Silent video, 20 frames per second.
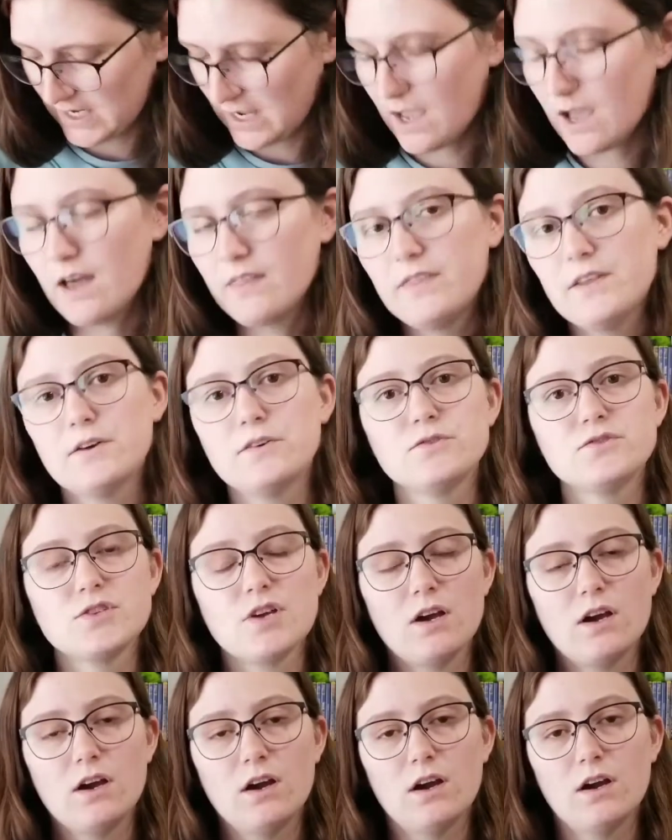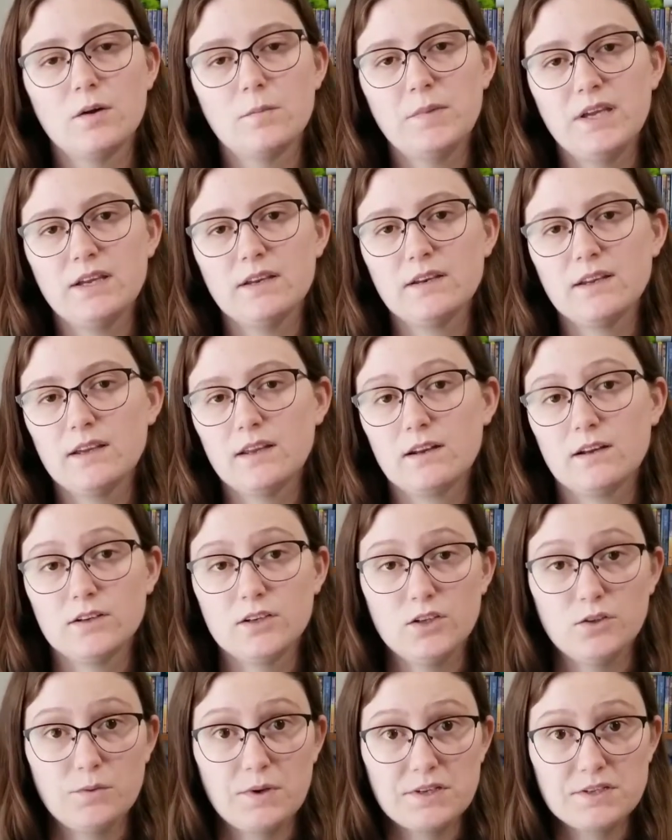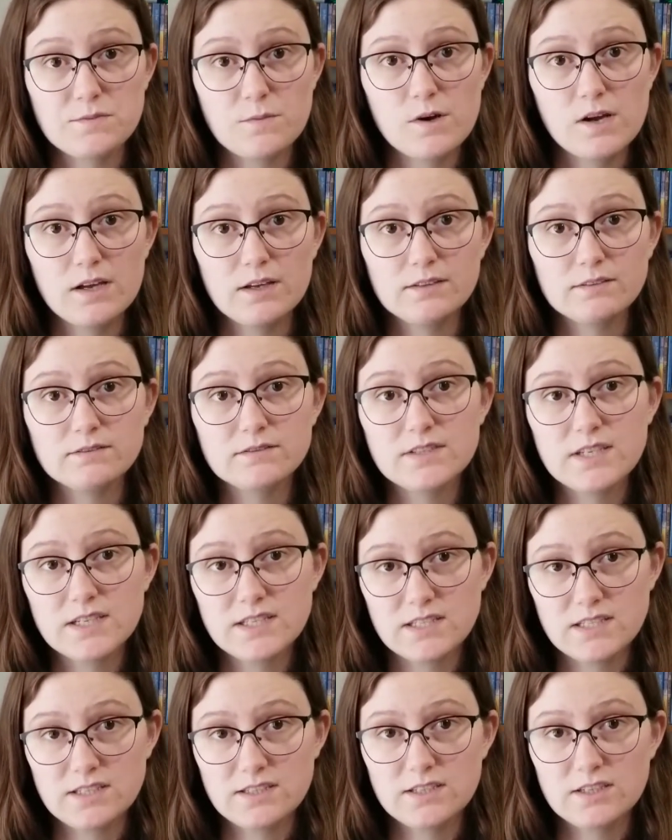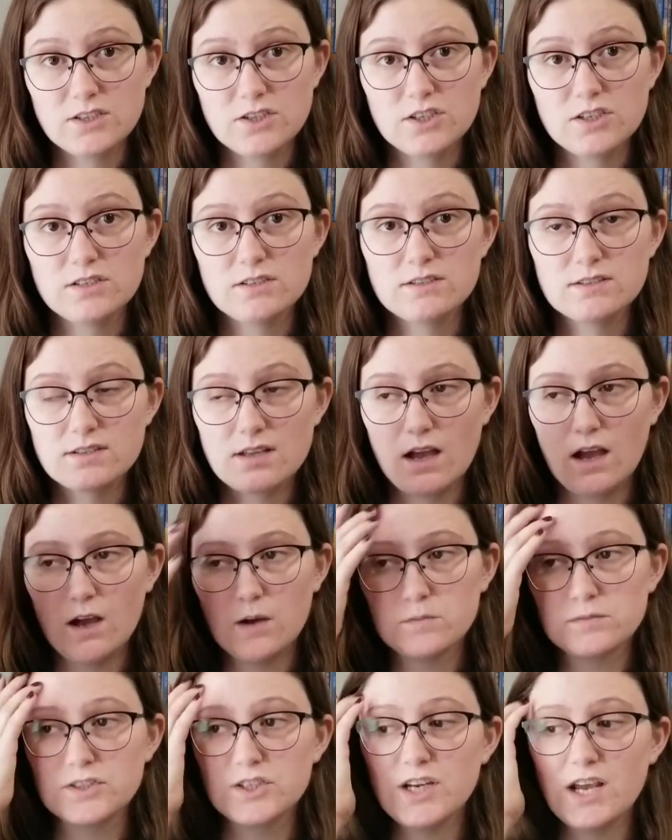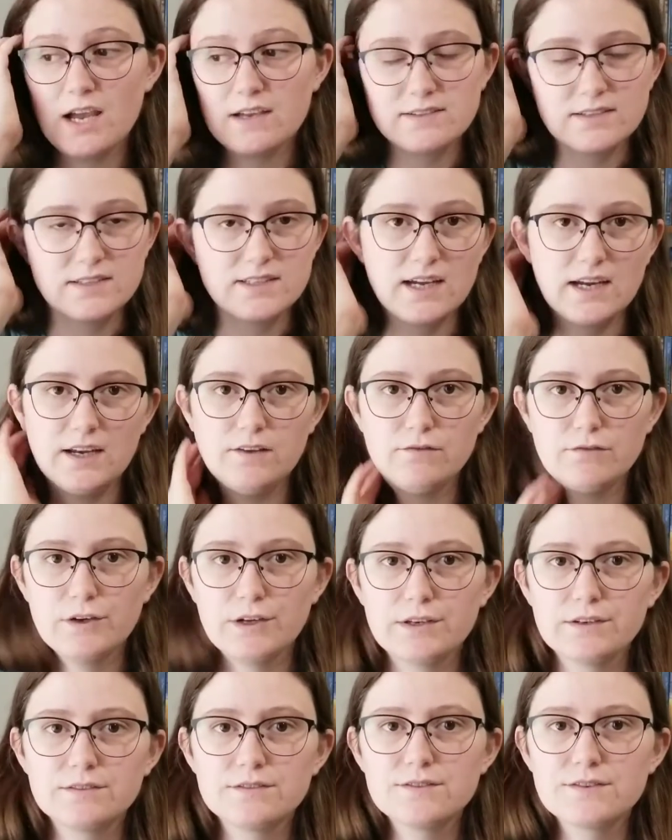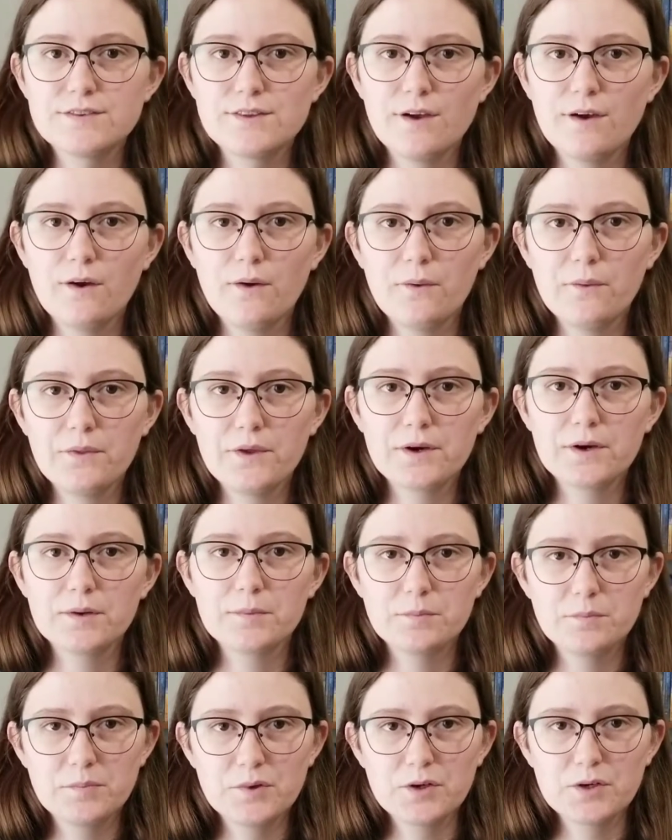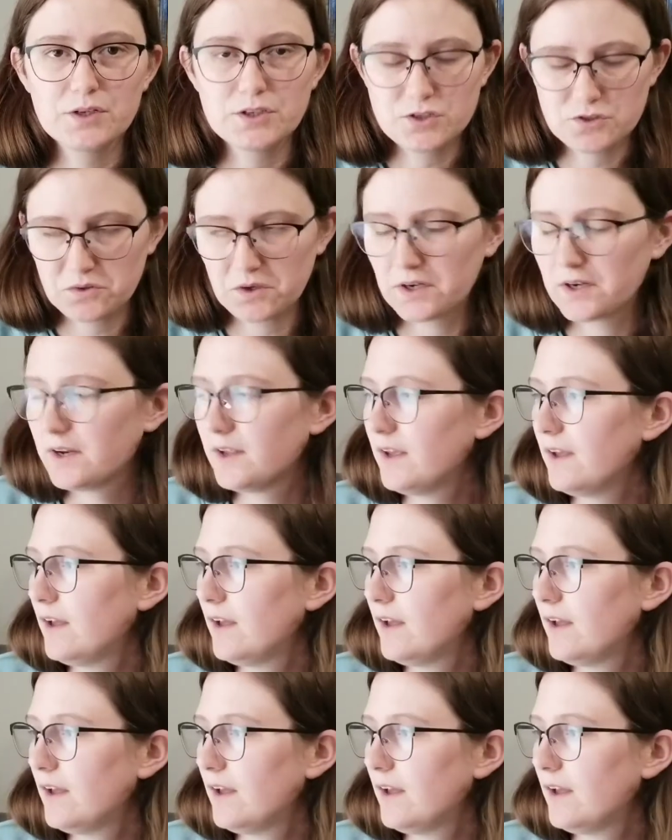And those are being knit on US 1, 60 stitches. She has a tiny foot, so they're pretty short.